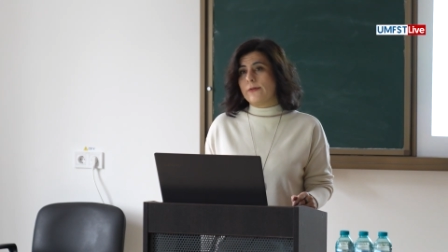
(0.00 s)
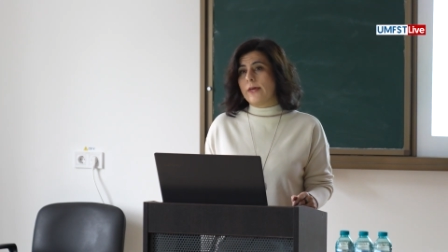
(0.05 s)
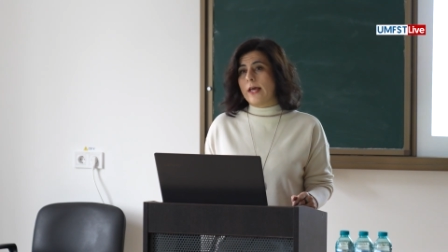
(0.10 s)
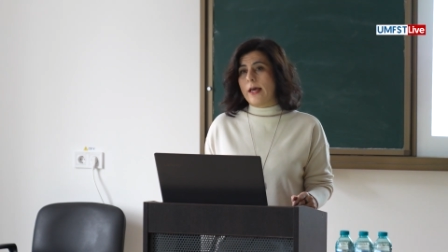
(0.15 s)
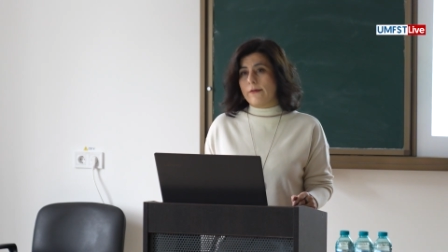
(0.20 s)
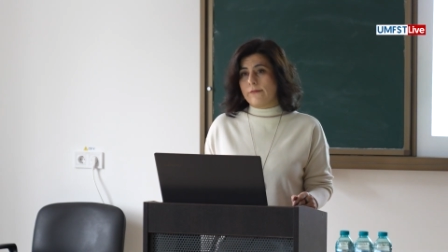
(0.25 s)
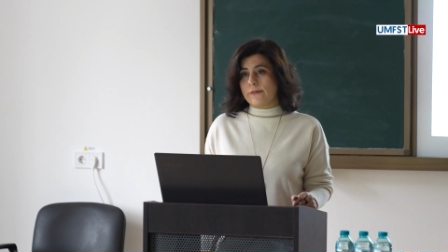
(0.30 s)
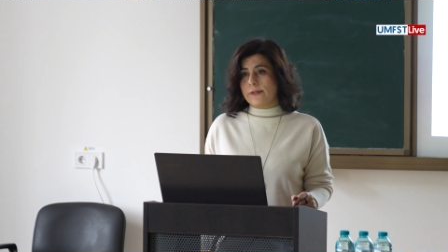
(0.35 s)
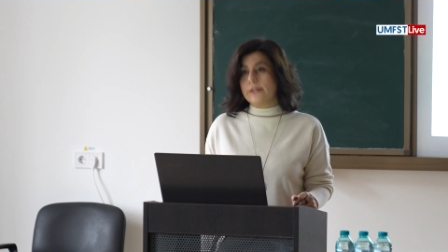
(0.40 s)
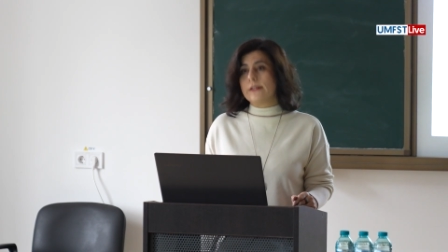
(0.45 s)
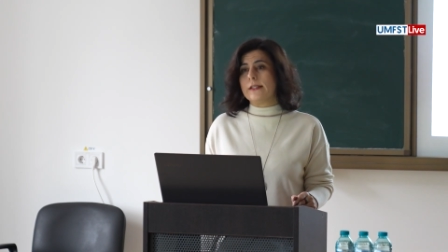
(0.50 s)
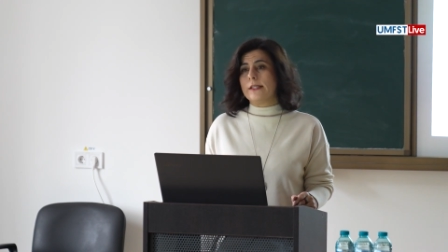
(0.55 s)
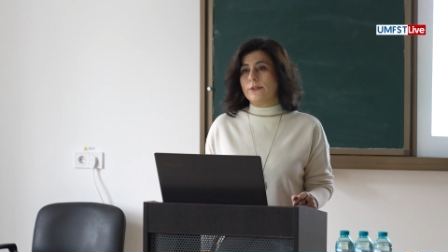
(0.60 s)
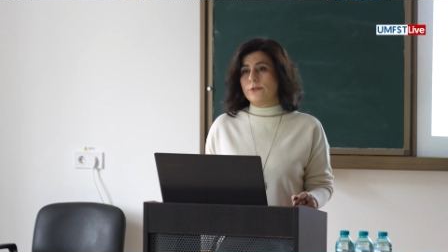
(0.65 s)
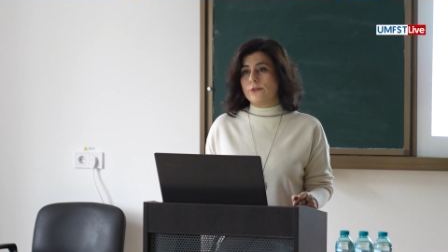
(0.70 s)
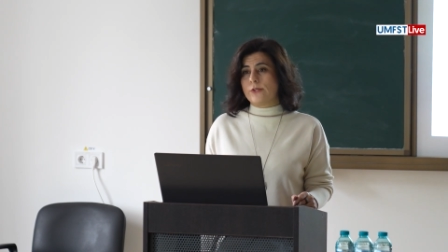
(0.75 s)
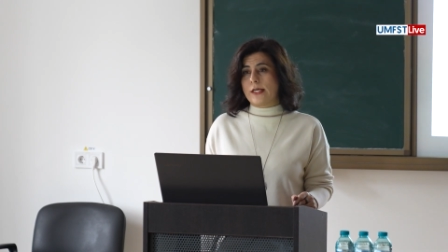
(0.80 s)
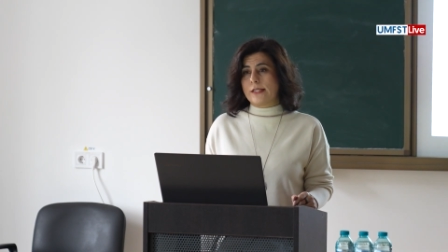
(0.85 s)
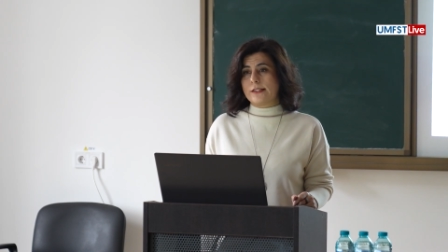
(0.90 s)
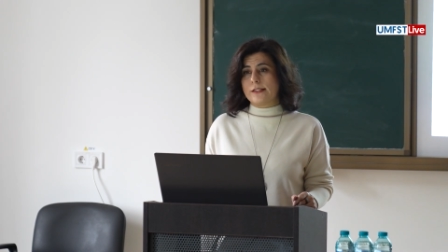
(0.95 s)
We have really
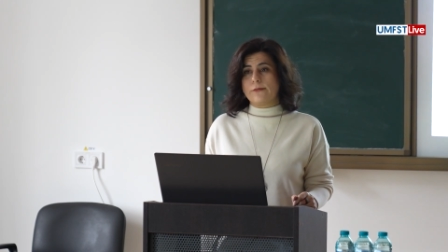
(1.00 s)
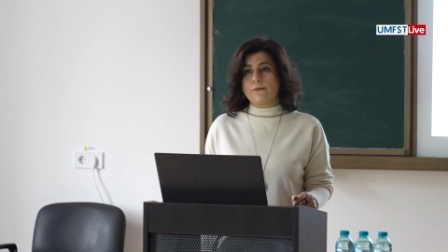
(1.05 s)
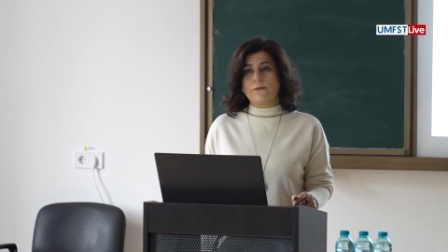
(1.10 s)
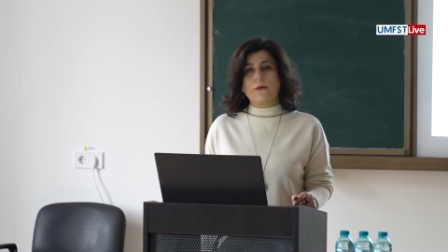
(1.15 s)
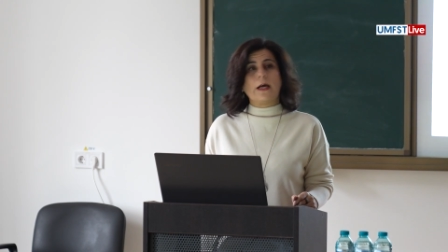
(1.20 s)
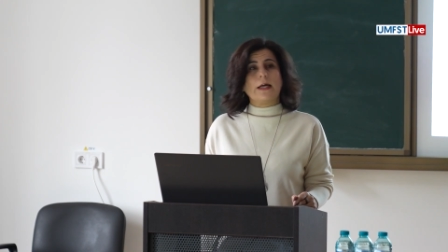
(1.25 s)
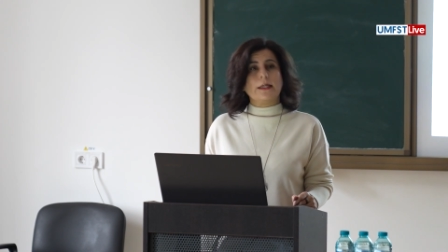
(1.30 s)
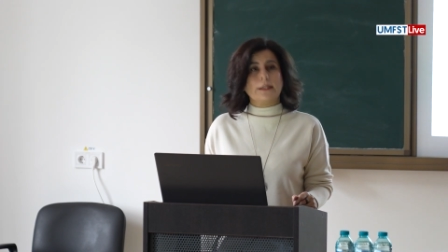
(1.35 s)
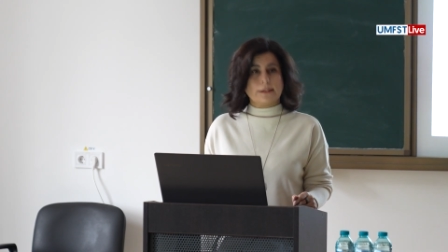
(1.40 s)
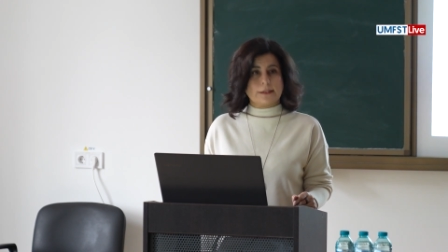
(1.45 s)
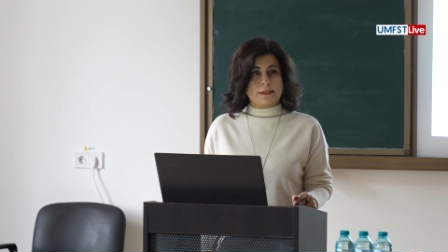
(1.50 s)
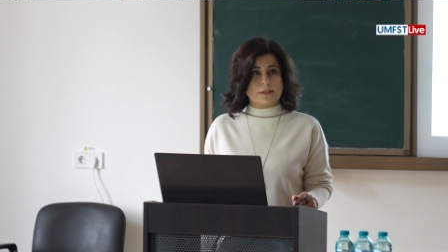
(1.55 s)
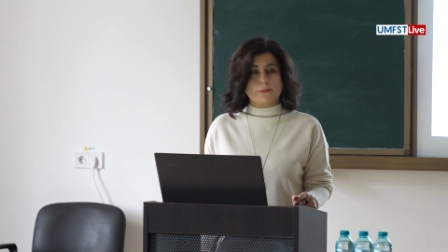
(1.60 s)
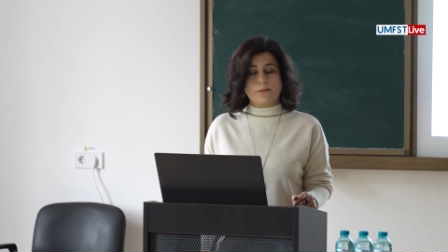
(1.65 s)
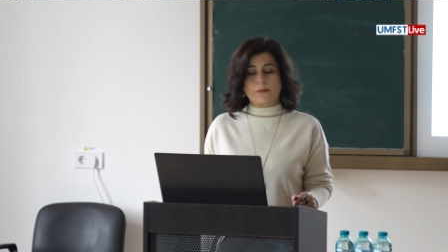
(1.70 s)
interesting findings of